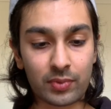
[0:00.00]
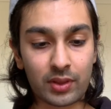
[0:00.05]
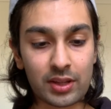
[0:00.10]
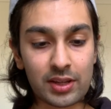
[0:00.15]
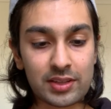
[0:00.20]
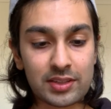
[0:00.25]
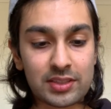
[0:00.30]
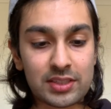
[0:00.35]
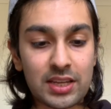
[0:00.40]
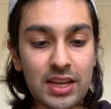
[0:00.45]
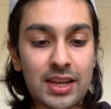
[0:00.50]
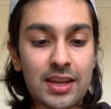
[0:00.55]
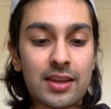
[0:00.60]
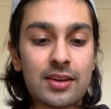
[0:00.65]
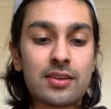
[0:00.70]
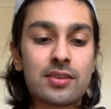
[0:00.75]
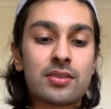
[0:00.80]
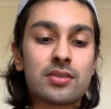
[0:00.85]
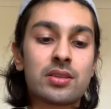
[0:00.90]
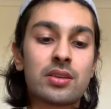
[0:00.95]

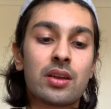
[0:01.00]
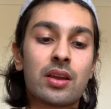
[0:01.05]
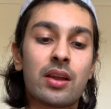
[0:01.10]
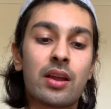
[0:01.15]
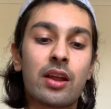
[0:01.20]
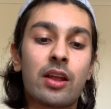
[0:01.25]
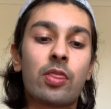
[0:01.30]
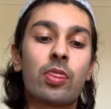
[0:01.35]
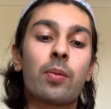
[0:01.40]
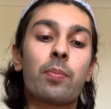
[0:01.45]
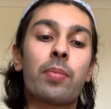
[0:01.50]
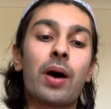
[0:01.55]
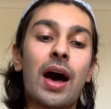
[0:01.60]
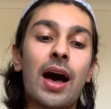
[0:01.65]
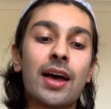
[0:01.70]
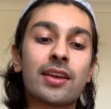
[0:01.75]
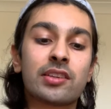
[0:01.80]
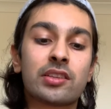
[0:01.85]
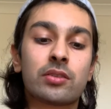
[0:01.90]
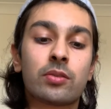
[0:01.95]
Second, in the
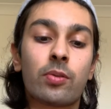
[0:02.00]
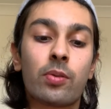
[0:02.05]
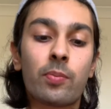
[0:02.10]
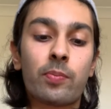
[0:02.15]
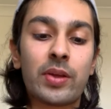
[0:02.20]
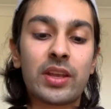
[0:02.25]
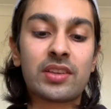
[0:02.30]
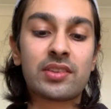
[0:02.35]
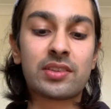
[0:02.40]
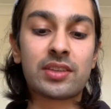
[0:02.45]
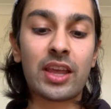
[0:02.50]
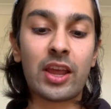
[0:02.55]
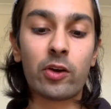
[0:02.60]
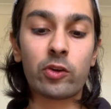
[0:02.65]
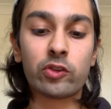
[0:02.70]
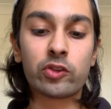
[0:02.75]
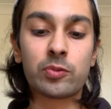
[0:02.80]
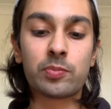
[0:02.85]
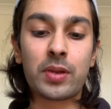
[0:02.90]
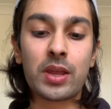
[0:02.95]
past, the best
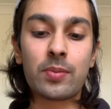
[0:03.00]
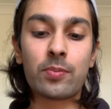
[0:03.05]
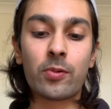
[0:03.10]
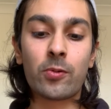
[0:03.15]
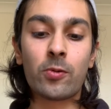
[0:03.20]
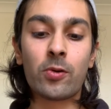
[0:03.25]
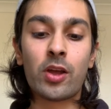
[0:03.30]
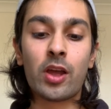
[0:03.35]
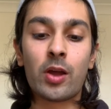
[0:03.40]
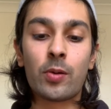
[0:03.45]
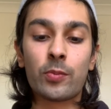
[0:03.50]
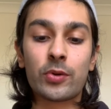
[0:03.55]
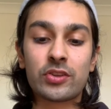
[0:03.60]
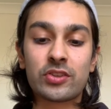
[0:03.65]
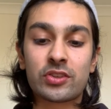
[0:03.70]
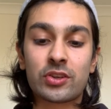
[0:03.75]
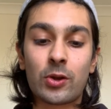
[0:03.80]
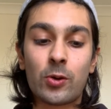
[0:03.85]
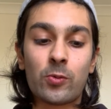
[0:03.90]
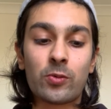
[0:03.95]
salespeople were
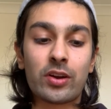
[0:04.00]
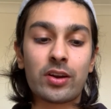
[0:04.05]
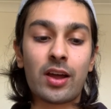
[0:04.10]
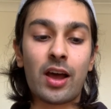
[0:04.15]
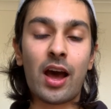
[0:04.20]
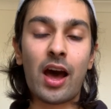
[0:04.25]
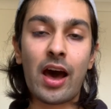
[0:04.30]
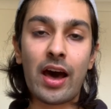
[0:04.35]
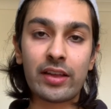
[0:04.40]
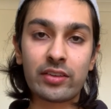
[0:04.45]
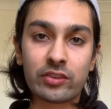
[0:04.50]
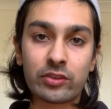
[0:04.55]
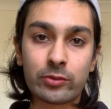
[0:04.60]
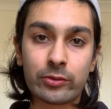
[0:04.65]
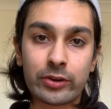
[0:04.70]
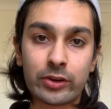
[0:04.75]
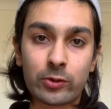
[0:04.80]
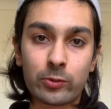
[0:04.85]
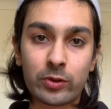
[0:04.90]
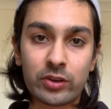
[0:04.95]
skilled at
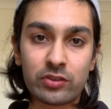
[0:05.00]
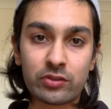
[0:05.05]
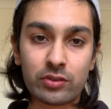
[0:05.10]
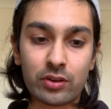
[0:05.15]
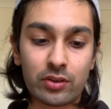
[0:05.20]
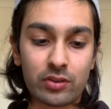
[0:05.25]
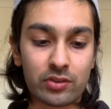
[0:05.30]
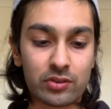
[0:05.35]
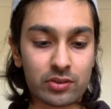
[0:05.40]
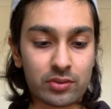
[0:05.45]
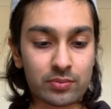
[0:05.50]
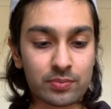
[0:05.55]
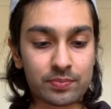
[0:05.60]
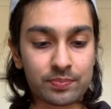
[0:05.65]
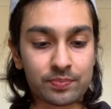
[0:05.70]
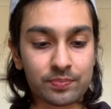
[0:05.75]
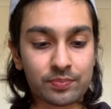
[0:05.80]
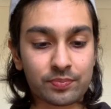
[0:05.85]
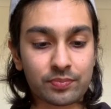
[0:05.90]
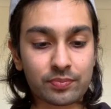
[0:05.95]
answering questions,
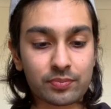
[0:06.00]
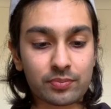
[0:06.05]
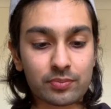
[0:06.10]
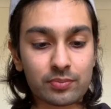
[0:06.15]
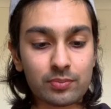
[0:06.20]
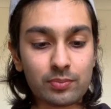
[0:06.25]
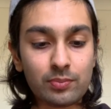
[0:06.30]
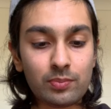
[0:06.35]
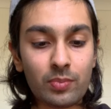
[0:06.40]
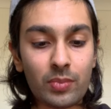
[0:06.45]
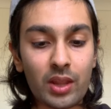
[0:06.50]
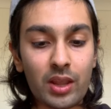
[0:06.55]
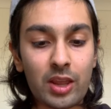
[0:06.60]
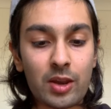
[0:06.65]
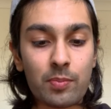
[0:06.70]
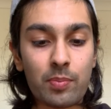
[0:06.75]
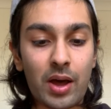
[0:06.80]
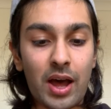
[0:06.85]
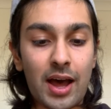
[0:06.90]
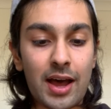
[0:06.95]
in
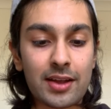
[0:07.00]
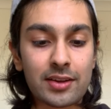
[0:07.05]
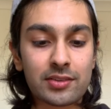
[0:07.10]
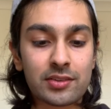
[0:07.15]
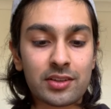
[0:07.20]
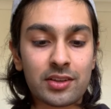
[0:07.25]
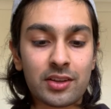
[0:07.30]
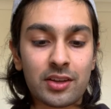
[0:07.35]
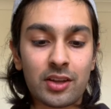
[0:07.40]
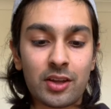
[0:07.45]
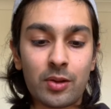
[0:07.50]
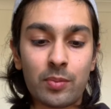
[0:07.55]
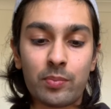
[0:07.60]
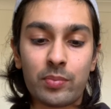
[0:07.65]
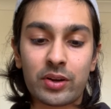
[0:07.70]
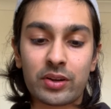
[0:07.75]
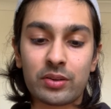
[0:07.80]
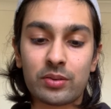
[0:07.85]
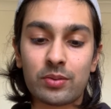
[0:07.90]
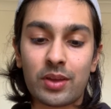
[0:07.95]
part
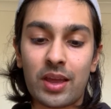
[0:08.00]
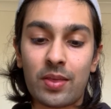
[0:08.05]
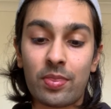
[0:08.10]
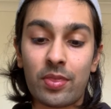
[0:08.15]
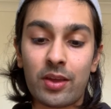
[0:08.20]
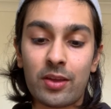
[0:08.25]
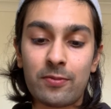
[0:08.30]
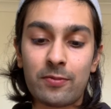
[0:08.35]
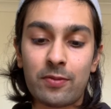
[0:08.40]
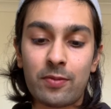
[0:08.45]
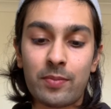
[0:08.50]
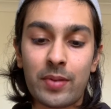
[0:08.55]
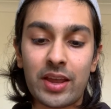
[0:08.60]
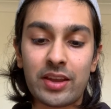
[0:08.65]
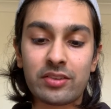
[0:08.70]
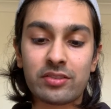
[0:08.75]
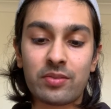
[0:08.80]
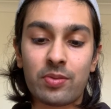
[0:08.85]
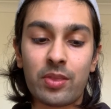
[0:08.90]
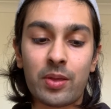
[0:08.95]
because they had the
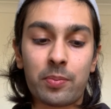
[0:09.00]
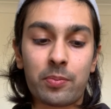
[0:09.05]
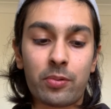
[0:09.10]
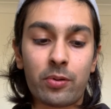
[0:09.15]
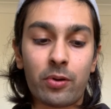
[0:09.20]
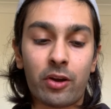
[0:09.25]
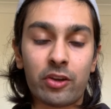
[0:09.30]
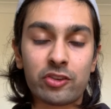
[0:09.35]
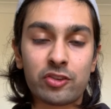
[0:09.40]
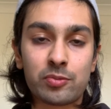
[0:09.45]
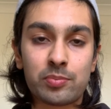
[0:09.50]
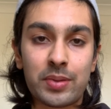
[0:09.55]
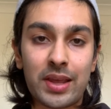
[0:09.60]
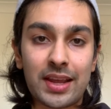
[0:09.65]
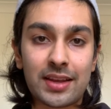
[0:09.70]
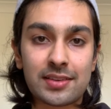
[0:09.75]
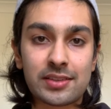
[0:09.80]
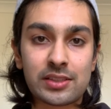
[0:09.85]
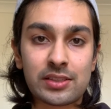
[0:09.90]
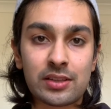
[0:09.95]
information their
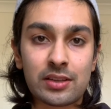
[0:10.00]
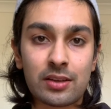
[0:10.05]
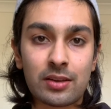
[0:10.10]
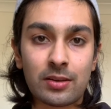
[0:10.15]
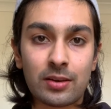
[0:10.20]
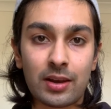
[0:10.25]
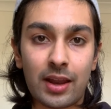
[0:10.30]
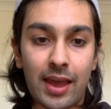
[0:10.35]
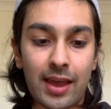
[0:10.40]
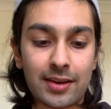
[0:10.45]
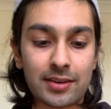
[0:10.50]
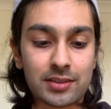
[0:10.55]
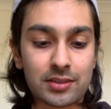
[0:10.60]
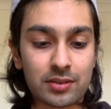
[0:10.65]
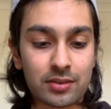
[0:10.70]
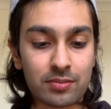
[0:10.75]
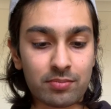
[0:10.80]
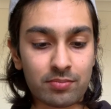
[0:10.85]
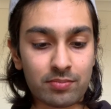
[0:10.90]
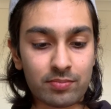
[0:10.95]
prospects lacked.
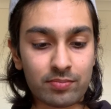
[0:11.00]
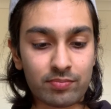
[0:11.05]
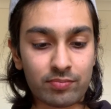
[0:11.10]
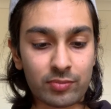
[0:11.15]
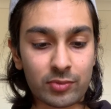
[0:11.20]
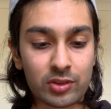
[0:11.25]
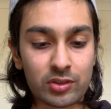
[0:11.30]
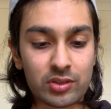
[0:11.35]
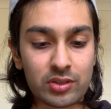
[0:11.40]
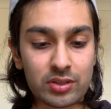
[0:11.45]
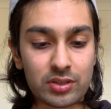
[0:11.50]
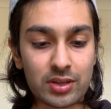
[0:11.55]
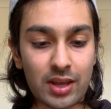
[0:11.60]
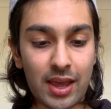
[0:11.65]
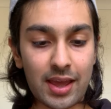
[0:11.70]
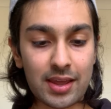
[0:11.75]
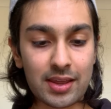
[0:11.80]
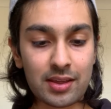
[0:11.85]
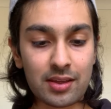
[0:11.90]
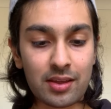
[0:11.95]

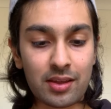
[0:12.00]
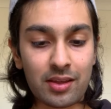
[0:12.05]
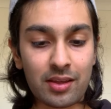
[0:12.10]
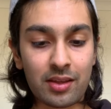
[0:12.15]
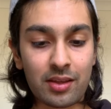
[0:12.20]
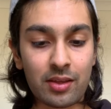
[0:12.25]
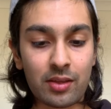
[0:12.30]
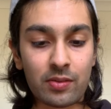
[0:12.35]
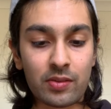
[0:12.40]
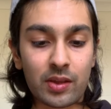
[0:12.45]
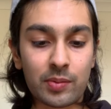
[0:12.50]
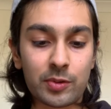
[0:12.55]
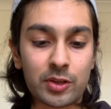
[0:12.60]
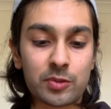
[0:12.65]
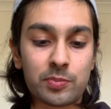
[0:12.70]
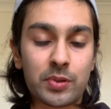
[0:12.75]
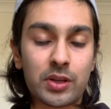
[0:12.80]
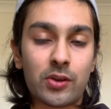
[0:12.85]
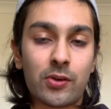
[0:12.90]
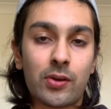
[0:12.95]
Today, they must
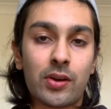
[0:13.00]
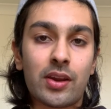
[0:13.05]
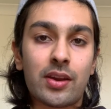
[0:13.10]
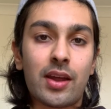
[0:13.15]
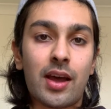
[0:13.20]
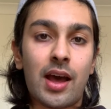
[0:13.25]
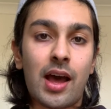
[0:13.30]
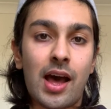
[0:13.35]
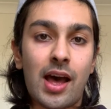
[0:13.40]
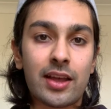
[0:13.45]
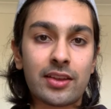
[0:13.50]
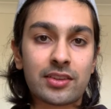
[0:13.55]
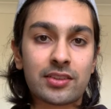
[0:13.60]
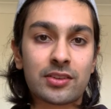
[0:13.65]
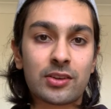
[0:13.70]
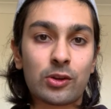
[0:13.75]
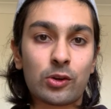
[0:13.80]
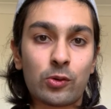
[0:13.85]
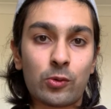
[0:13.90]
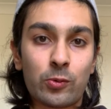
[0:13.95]
be good at
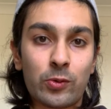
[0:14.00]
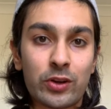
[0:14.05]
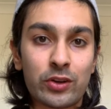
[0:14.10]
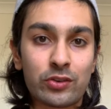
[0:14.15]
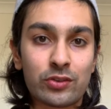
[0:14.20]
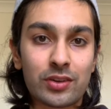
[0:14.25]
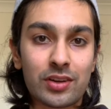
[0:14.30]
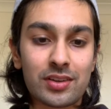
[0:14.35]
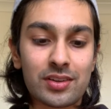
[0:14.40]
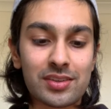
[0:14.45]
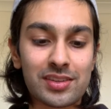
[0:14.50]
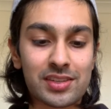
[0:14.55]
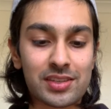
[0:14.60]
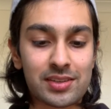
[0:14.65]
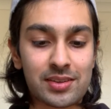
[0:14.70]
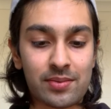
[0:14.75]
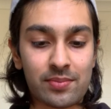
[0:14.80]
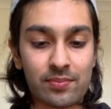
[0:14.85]
asking questions,